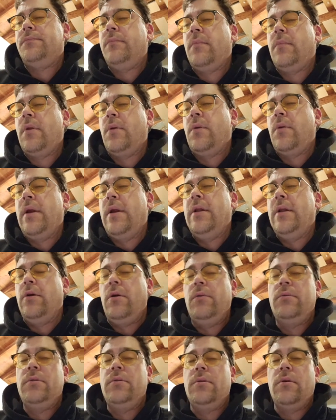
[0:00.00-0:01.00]
writing your
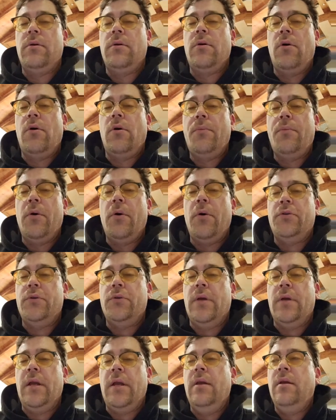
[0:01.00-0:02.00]
own
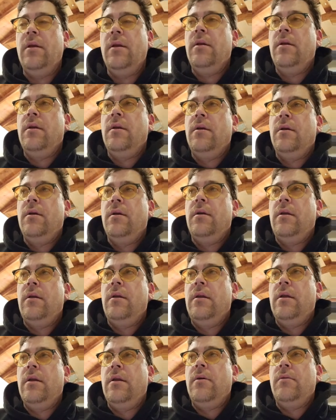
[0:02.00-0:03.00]
poetry, you
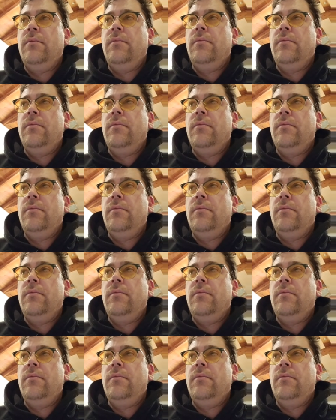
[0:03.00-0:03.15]
know,